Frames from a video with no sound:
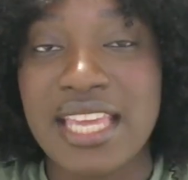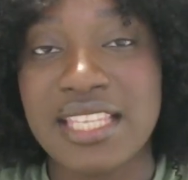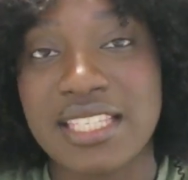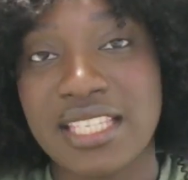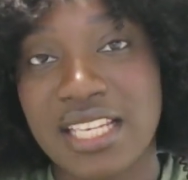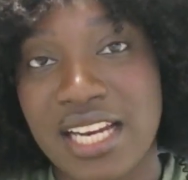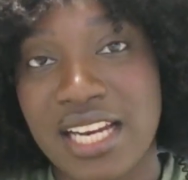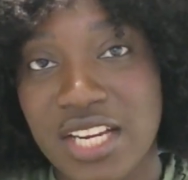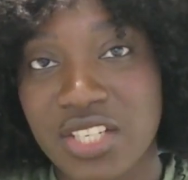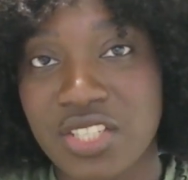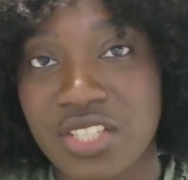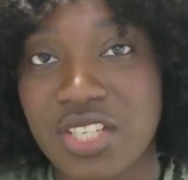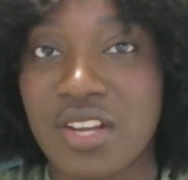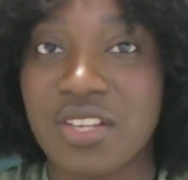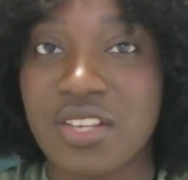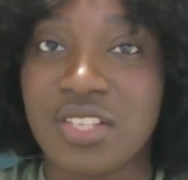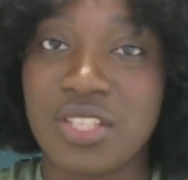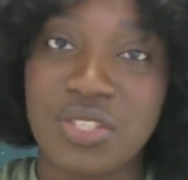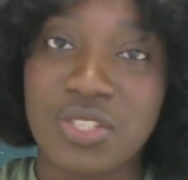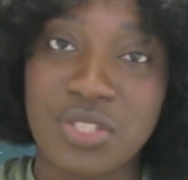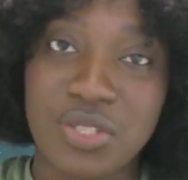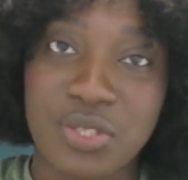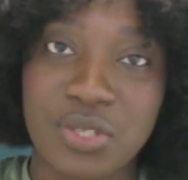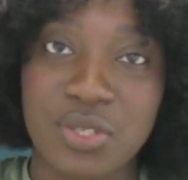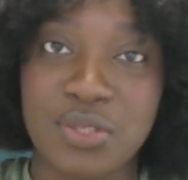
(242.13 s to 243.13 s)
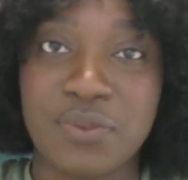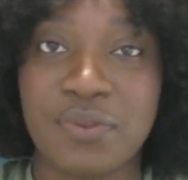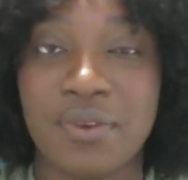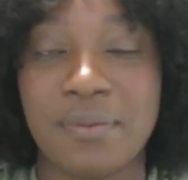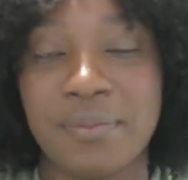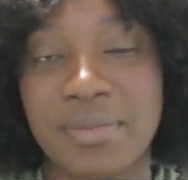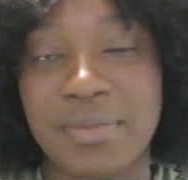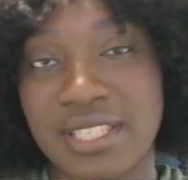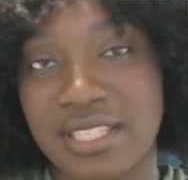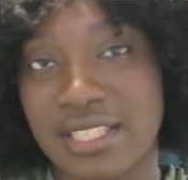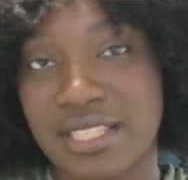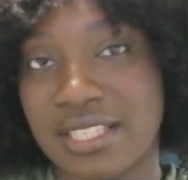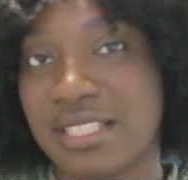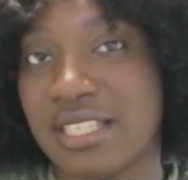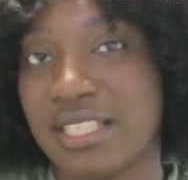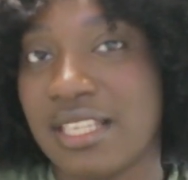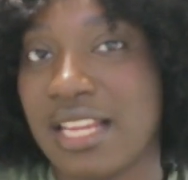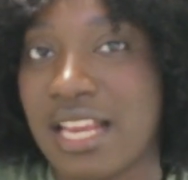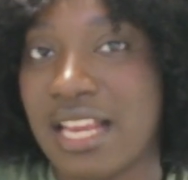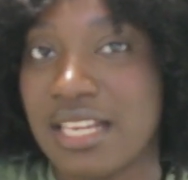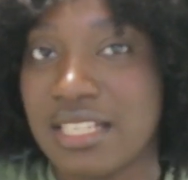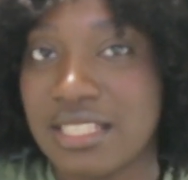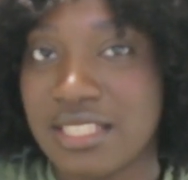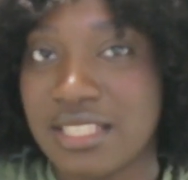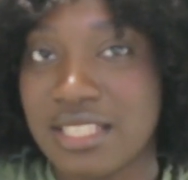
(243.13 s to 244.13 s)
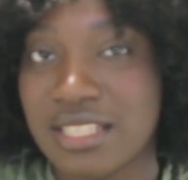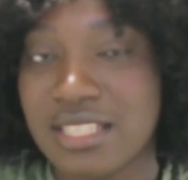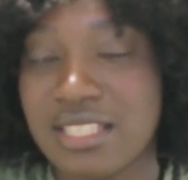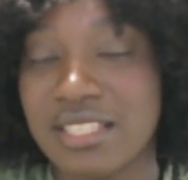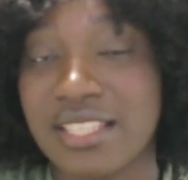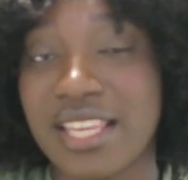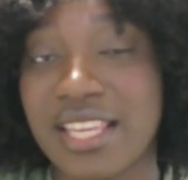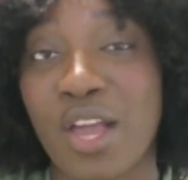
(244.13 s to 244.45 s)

International Institute for Business Analysis.